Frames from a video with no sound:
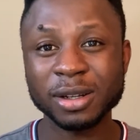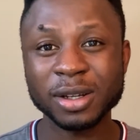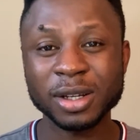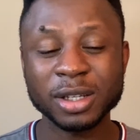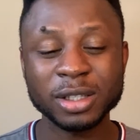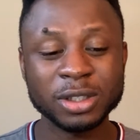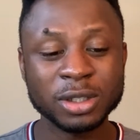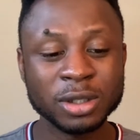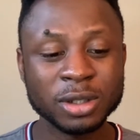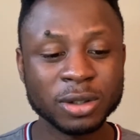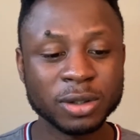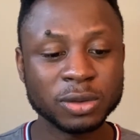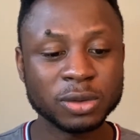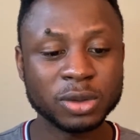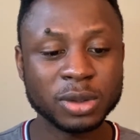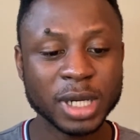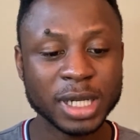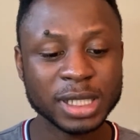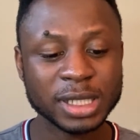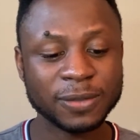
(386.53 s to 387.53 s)
You know,
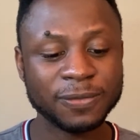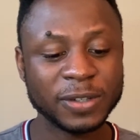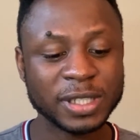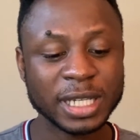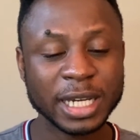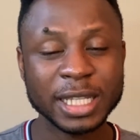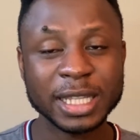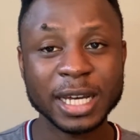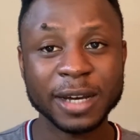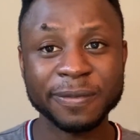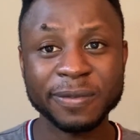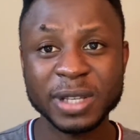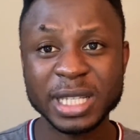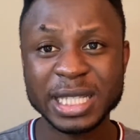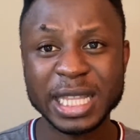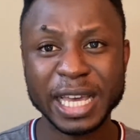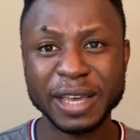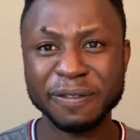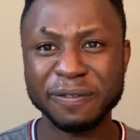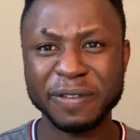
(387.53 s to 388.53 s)
US visa interview is
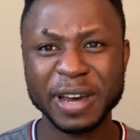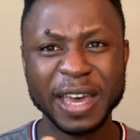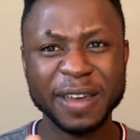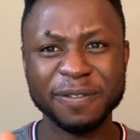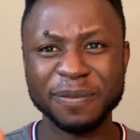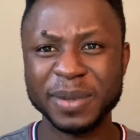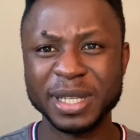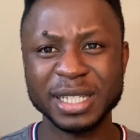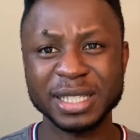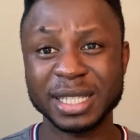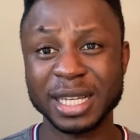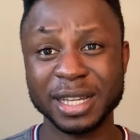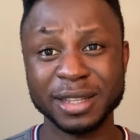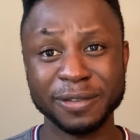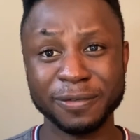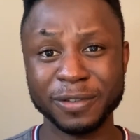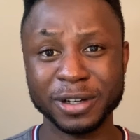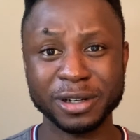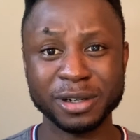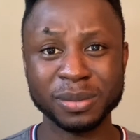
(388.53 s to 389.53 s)
like 5 minutes at the
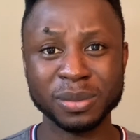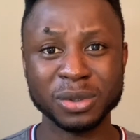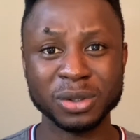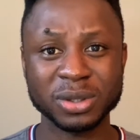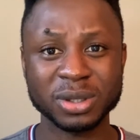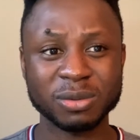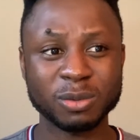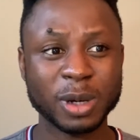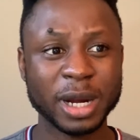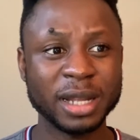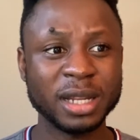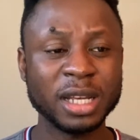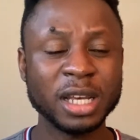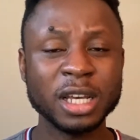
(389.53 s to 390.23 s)
very most, right?